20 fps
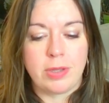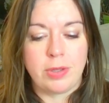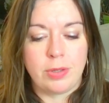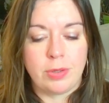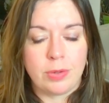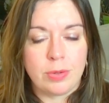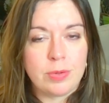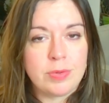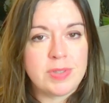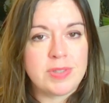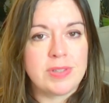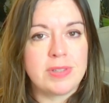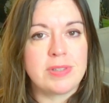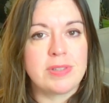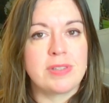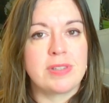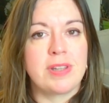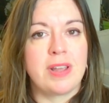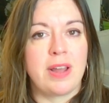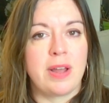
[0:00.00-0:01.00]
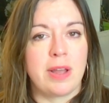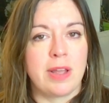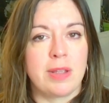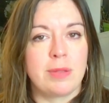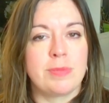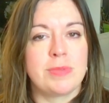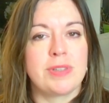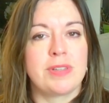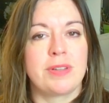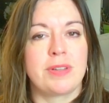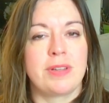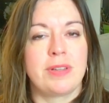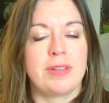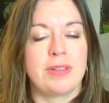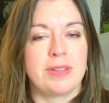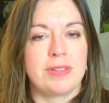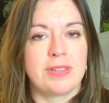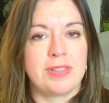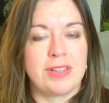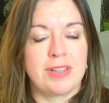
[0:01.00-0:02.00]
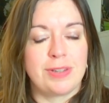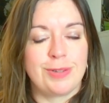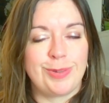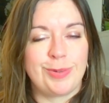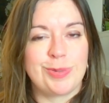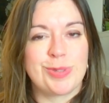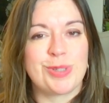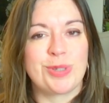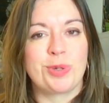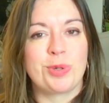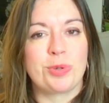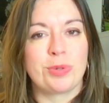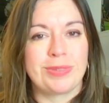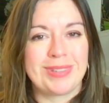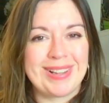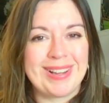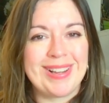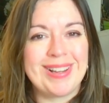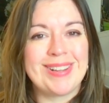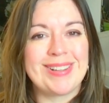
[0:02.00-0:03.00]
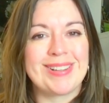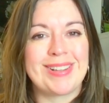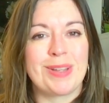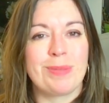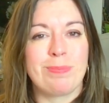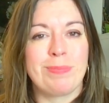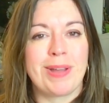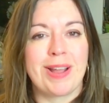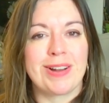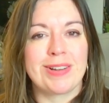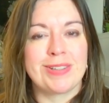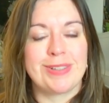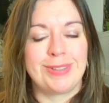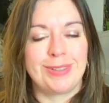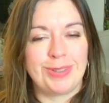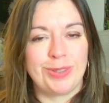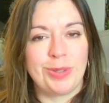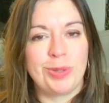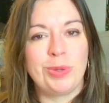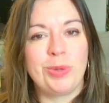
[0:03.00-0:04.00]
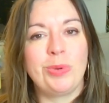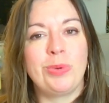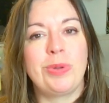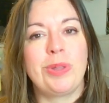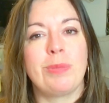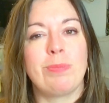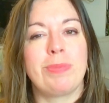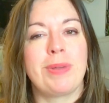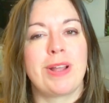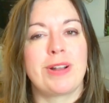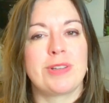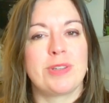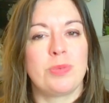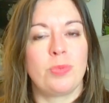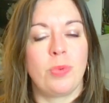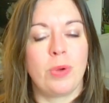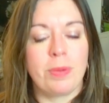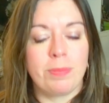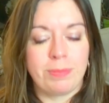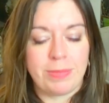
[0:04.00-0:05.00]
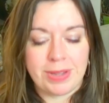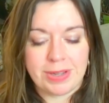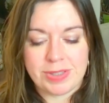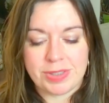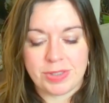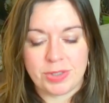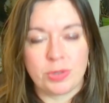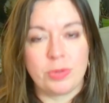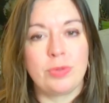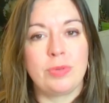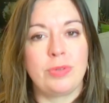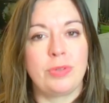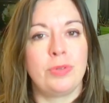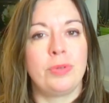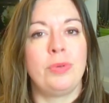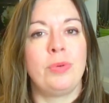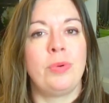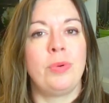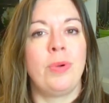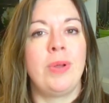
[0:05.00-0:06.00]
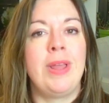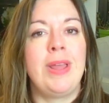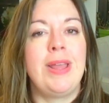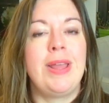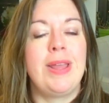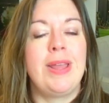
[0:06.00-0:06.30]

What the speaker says: Use this time to continue to create, get back to you, get back to what makes you you